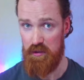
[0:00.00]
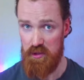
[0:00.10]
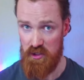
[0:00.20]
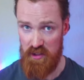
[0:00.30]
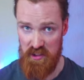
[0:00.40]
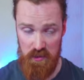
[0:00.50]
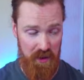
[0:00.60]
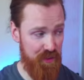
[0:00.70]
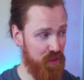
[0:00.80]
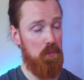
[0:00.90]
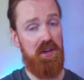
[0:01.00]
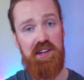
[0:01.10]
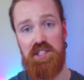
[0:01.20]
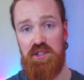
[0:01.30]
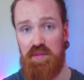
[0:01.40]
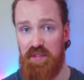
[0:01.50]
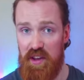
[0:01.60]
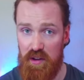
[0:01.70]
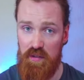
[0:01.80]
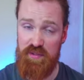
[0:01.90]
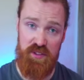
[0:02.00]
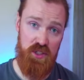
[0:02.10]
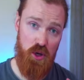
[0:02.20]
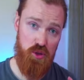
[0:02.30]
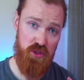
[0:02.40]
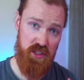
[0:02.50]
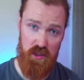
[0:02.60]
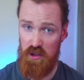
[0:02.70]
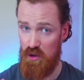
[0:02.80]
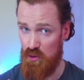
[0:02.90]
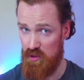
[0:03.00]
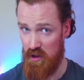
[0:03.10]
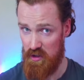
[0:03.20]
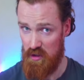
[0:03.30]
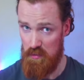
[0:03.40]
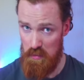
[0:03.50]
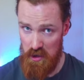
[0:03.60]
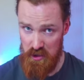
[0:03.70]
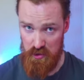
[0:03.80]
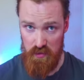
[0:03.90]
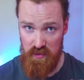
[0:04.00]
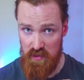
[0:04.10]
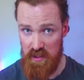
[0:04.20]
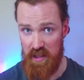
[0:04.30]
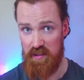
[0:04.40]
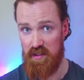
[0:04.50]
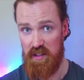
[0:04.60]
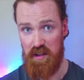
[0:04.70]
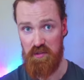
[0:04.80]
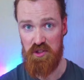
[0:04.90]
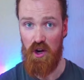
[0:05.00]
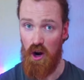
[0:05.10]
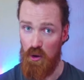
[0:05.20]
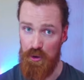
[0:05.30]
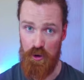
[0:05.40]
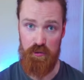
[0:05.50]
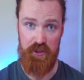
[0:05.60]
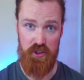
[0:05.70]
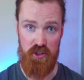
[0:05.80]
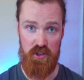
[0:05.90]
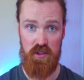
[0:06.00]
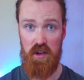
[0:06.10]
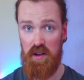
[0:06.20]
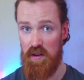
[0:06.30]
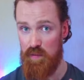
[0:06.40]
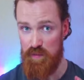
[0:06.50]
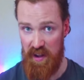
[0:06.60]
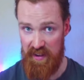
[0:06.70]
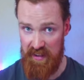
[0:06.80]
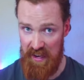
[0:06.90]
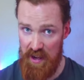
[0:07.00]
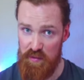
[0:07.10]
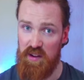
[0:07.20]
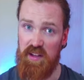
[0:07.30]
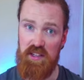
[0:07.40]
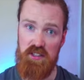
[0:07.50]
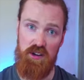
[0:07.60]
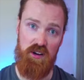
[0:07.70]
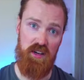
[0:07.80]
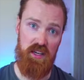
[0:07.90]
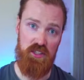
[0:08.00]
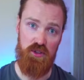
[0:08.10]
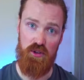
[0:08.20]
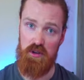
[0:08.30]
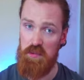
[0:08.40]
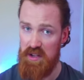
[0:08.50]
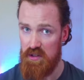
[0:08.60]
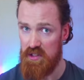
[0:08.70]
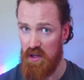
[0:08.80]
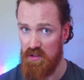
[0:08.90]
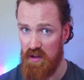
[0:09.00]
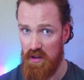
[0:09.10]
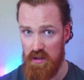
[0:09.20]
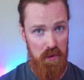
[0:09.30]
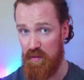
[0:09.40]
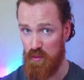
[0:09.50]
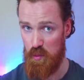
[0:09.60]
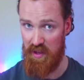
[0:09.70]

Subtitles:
creature enters the battlefield, but also think of Odric Lunarch Marshal that gives all your creatures flying and lifelink as long as your commander's out there. After we